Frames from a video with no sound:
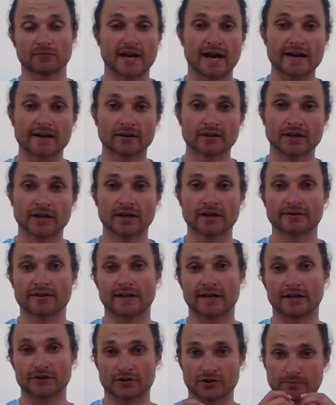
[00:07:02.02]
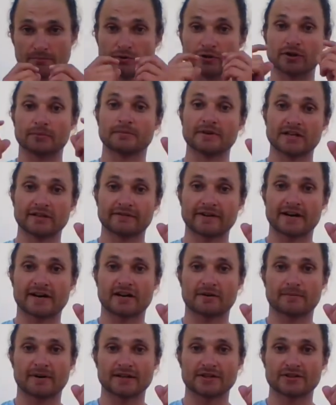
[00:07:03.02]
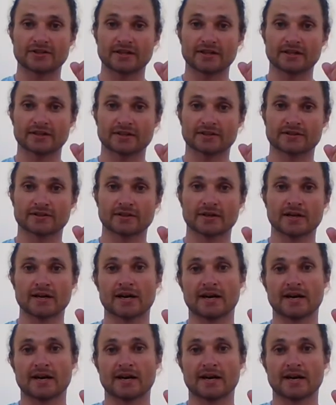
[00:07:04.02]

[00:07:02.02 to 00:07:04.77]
K, then I'll just put a bit of air in my cheeks,